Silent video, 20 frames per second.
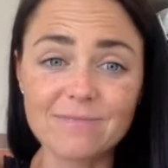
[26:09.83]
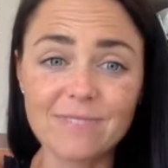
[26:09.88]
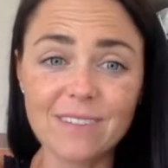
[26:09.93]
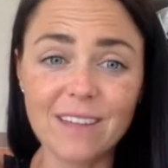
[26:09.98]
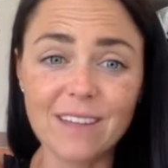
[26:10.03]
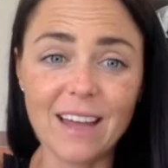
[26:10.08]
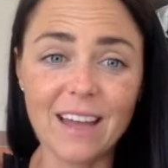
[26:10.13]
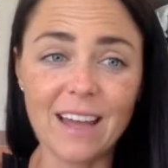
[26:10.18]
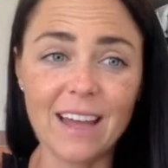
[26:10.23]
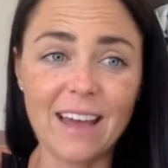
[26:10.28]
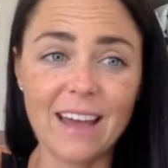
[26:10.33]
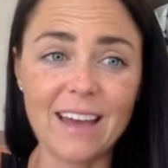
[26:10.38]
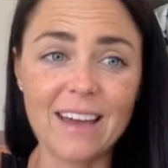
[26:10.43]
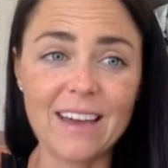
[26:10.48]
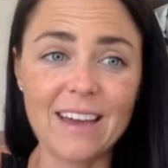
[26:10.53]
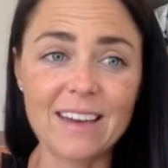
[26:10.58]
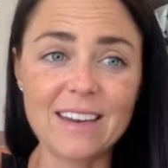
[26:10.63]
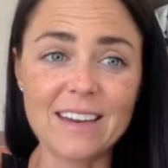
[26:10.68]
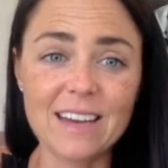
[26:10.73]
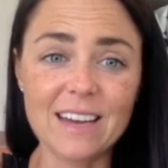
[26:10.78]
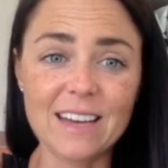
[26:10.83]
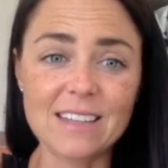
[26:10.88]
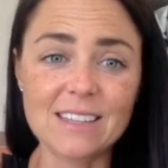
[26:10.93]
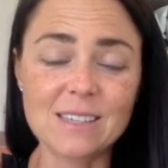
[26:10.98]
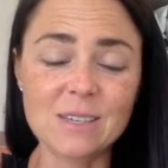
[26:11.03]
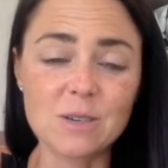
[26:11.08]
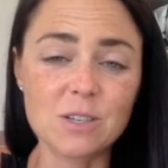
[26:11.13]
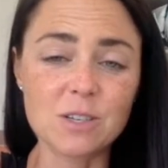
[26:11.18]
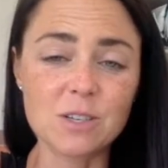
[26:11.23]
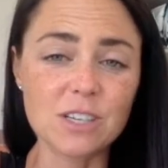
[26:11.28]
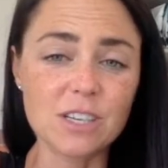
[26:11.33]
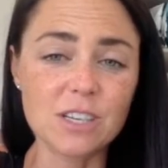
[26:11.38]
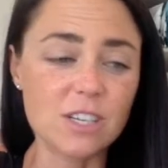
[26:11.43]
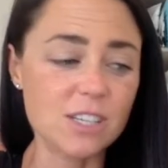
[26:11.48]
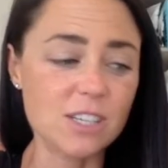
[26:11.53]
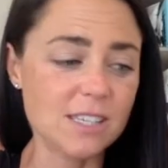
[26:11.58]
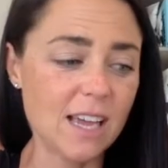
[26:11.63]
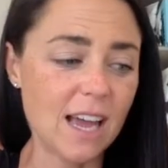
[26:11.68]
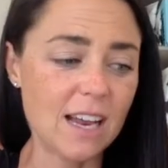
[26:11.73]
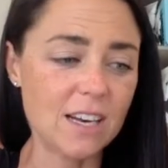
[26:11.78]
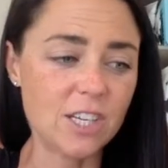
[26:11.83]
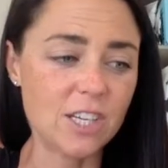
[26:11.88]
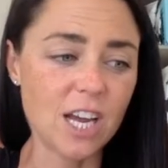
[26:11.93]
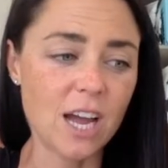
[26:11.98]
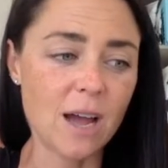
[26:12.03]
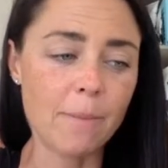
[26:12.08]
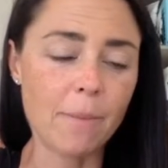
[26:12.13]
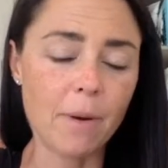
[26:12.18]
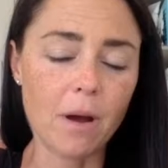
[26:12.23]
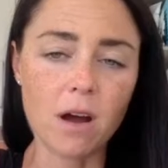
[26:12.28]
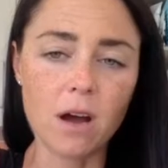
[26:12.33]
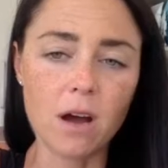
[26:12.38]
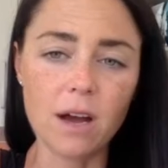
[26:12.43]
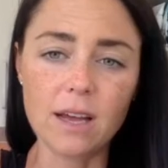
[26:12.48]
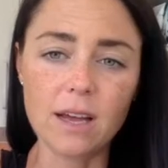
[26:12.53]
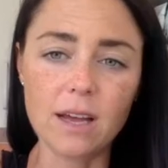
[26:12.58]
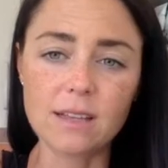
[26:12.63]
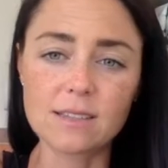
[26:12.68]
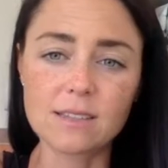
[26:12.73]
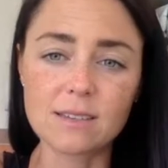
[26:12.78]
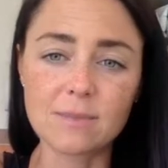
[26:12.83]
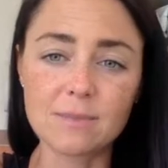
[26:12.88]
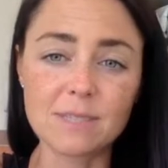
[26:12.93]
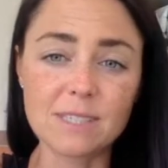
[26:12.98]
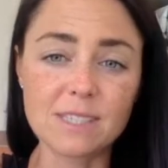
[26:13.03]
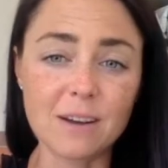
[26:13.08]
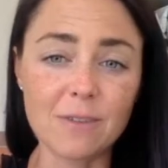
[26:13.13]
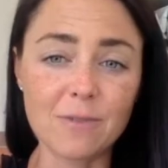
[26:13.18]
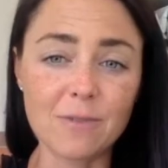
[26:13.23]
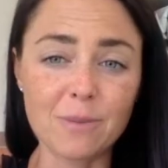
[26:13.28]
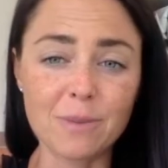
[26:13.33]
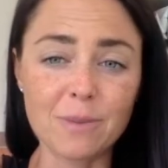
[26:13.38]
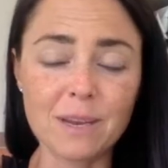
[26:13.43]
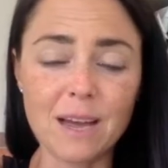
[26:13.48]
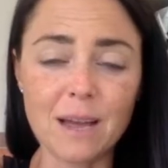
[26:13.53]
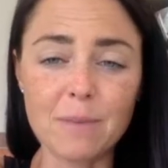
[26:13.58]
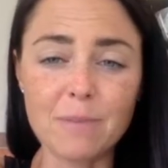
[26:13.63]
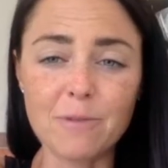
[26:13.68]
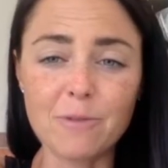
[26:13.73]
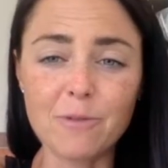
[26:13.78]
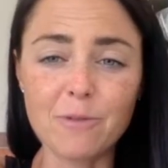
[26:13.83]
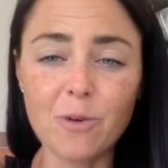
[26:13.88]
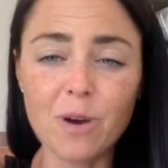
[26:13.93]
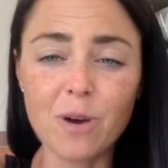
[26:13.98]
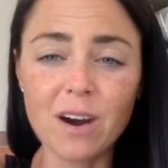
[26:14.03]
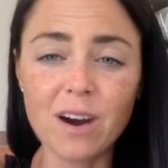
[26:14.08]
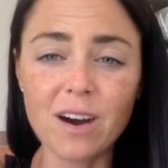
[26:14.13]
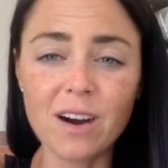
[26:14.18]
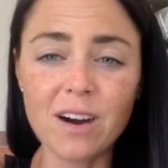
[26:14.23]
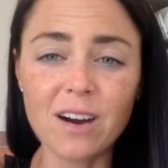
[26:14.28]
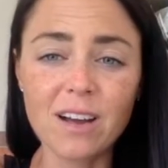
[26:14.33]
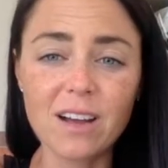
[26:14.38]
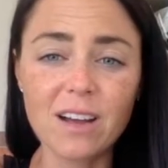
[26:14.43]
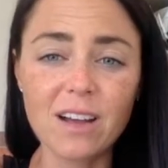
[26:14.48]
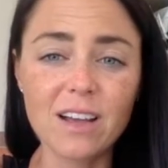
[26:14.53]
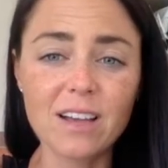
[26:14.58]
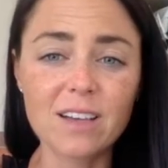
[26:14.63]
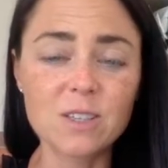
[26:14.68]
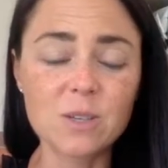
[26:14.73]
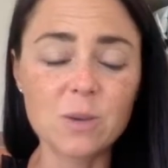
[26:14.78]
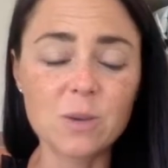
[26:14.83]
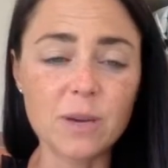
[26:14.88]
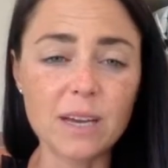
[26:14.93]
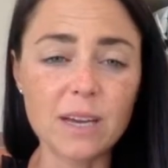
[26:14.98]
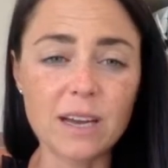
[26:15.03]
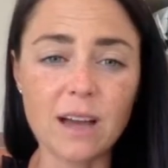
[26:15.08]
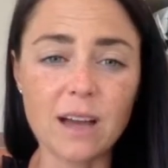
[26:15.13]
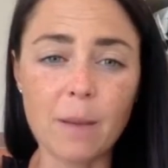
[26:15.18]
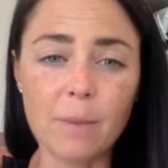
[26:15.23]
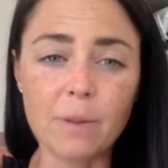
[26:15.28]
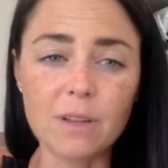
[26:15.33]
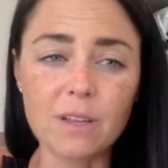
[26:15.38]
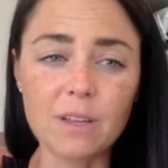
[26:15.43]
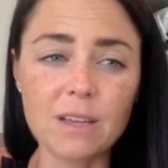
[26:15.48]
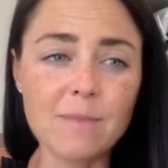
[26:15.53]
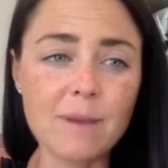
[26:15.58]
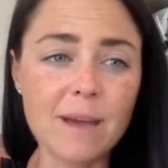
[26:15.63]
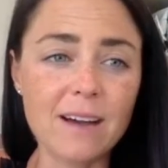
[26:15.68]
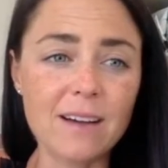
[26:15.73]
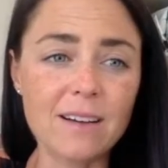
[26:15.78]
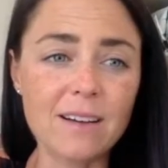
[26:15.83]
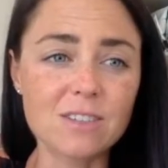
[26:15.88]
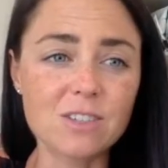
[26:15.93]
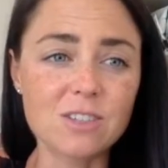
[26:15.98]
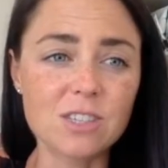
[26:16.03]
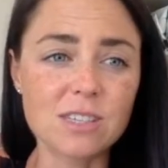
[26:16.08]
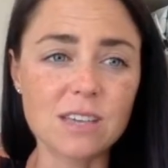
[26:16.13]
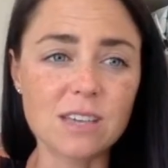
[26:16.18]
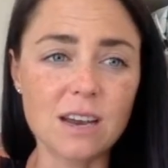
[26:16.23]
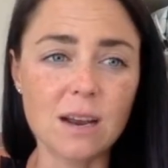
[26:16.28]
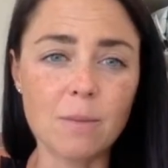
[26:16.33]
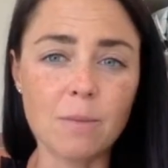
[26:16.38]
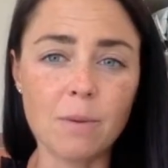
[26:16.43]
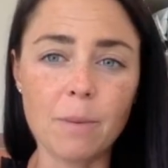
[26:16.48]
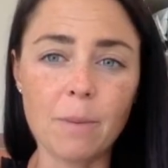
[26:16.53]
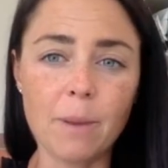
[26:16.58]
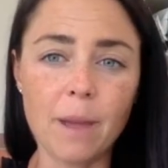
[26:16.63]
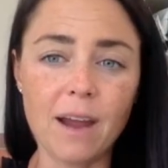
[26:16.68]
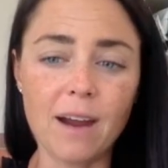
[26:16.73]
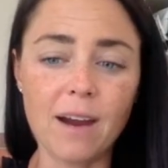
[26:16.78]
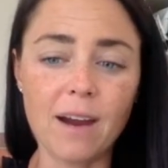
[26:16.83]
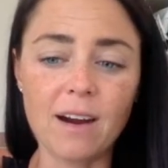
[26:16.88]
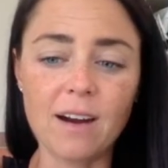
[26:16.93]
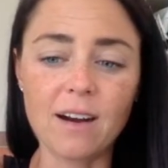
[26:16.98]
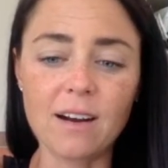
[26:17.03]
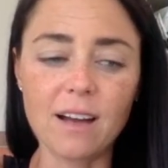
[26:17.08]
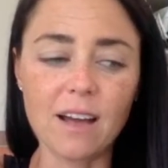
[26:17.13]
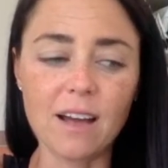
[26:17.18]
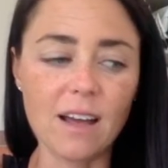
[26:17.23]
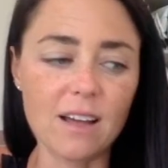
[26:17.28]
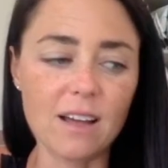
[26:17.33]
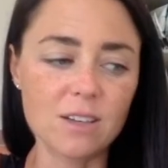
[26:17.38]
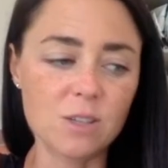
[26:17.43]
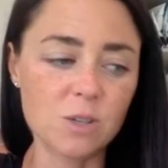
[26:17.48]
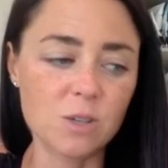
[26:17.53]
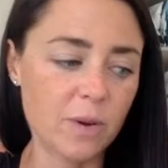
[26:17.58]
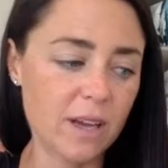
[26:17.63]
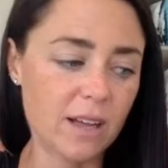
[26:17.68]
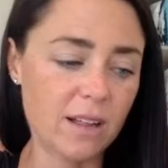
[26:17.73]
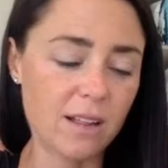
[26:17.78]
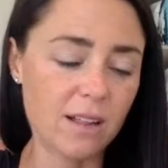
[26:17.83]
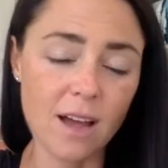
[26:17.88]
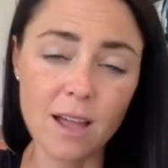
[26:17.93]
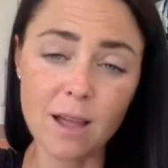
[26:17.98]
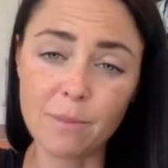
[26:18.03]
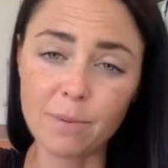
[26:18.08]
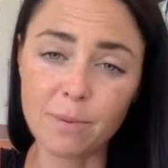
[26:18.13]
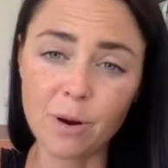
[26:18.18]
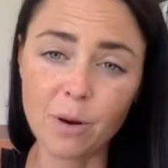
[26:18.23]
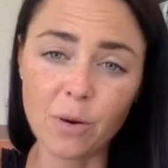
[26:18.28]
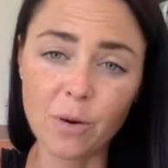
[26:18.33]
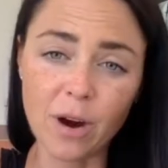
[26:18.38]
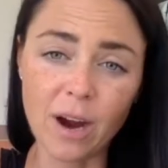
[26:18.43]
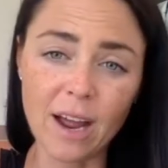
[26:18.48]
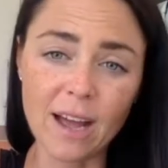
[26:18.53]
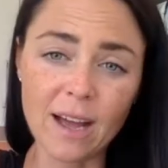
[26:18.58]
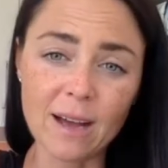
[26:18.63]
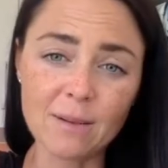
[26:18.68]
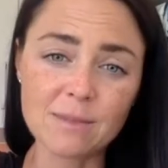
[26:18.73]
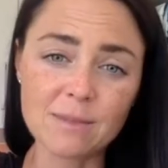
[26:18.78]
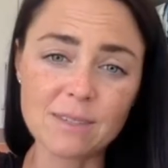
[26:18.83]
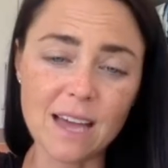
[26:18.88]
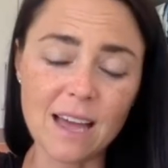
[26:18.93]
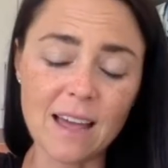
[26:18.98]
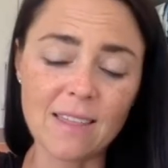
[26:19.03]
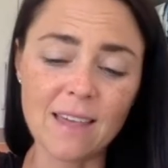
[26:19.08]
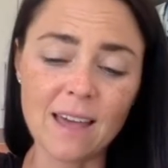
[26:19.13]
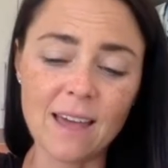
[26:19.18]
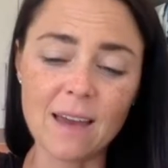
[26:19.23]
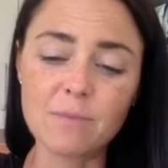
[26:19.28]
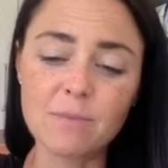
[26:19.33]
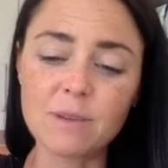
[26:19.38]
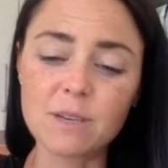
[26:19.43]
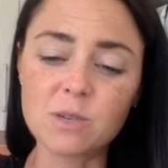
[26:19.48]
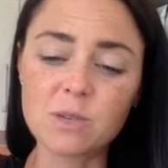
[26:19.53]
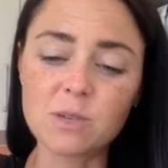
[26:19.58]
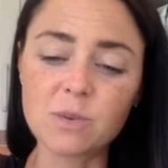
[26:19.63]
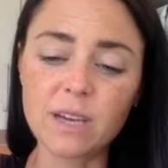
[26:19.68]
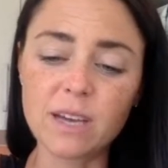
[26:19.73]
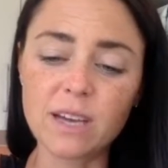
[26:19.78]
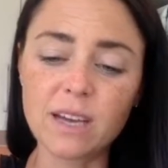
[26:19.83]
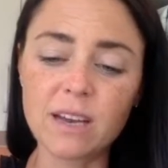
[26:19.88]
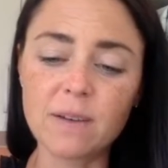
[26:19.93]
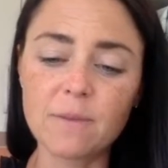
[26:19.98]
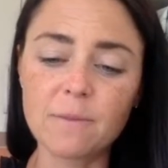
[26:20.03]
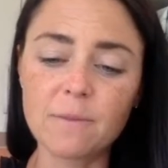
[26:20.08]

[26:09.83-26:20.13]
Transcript: And it's usually just catching up on some stuff from the night before, doing a couple emails, just getting prepared, doing client programs, and then between